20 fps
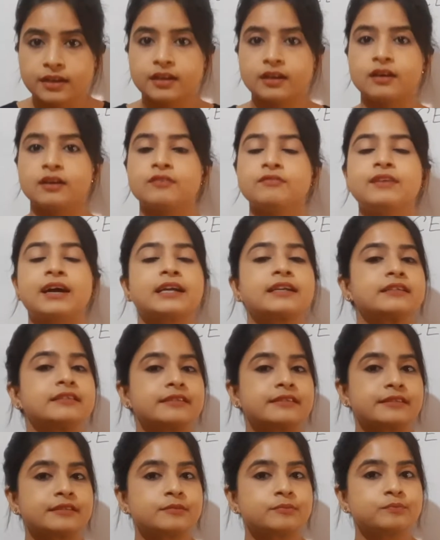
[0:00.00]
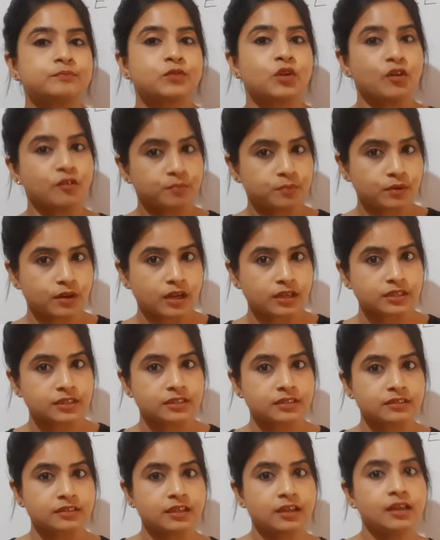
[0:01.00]
uh, factors of
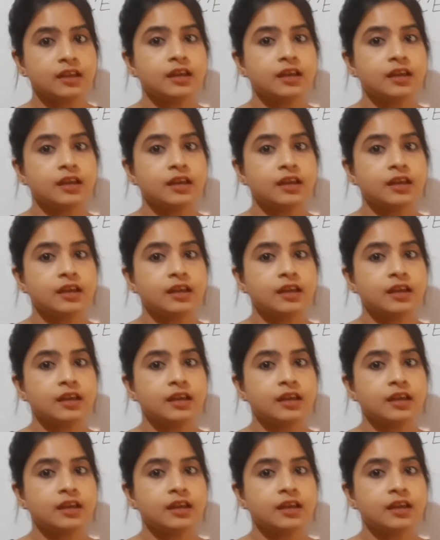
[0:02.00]
production.